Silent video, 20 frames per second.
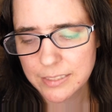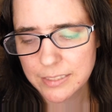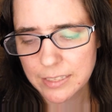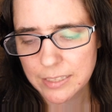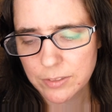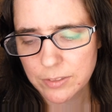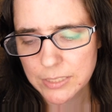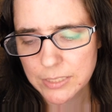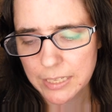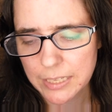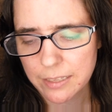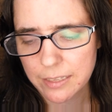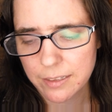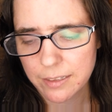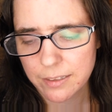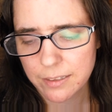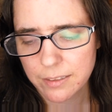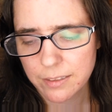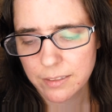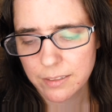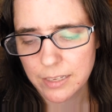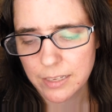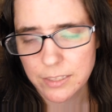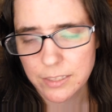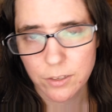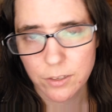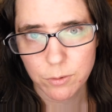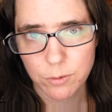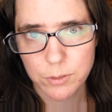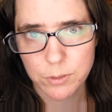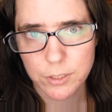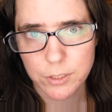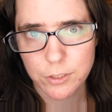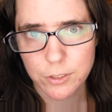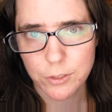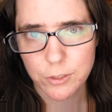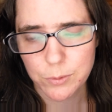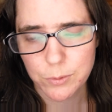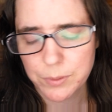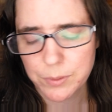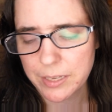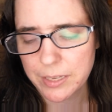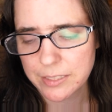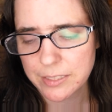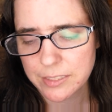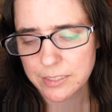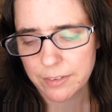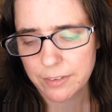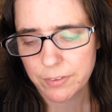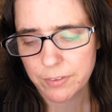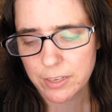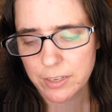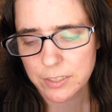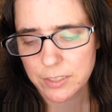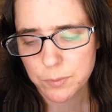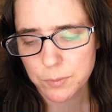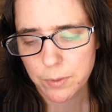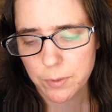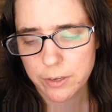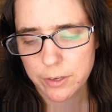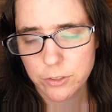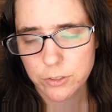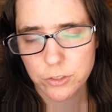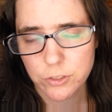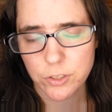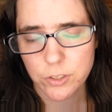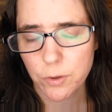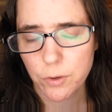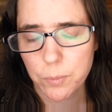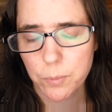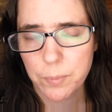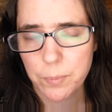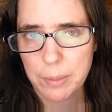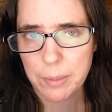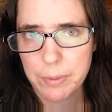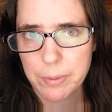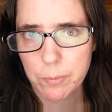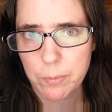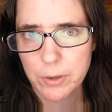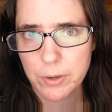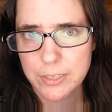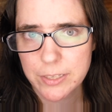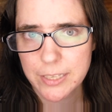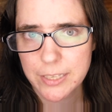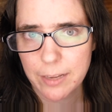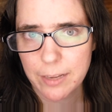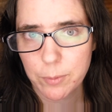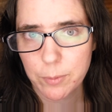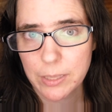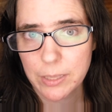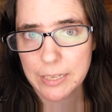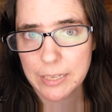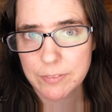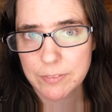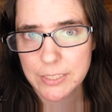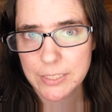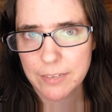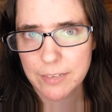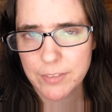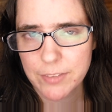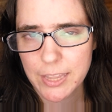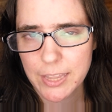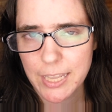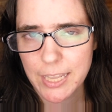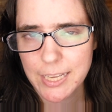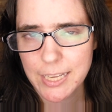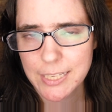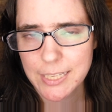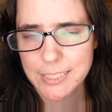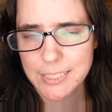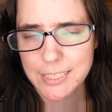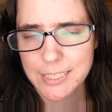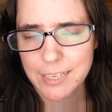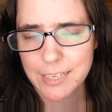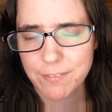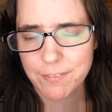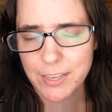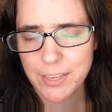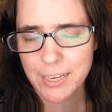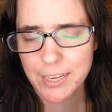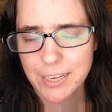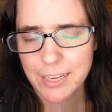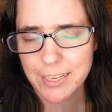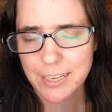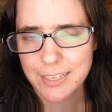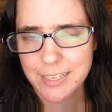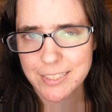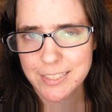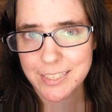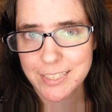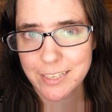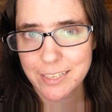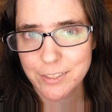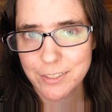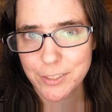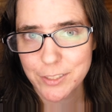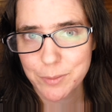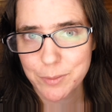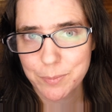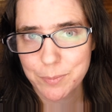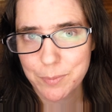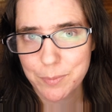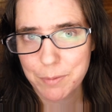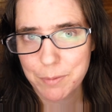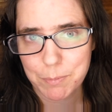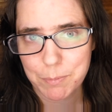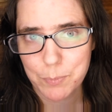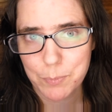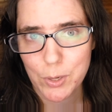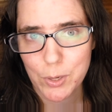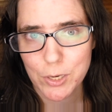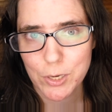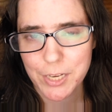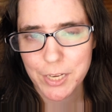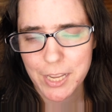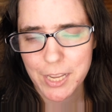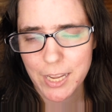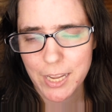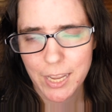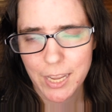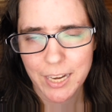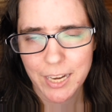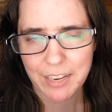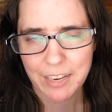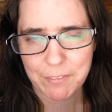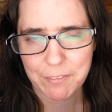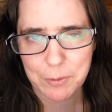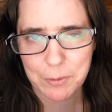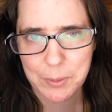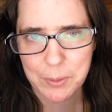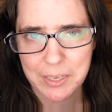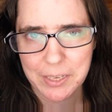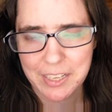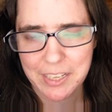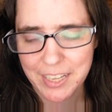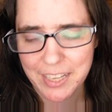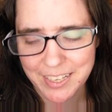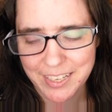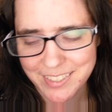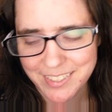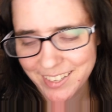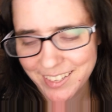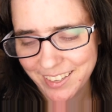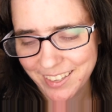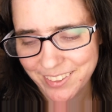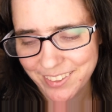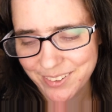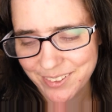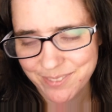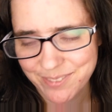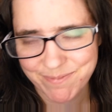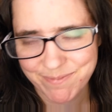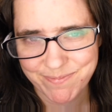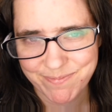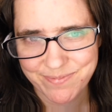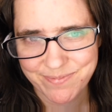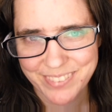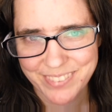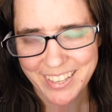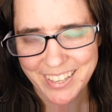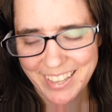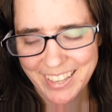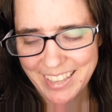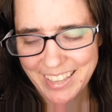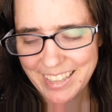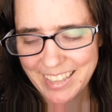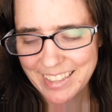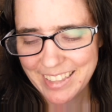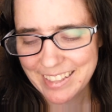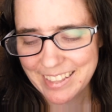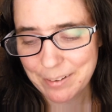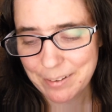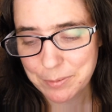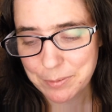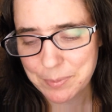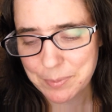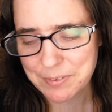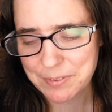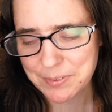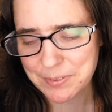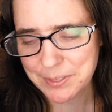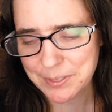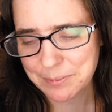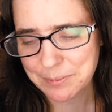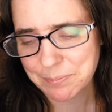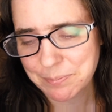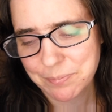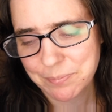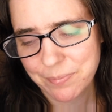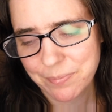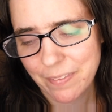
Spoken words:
Sounds like they don't do Thanksgiving as much, so maybe one day we'll have to have a Thanksgiving Tingledom party and everyone can get together. That would be fun.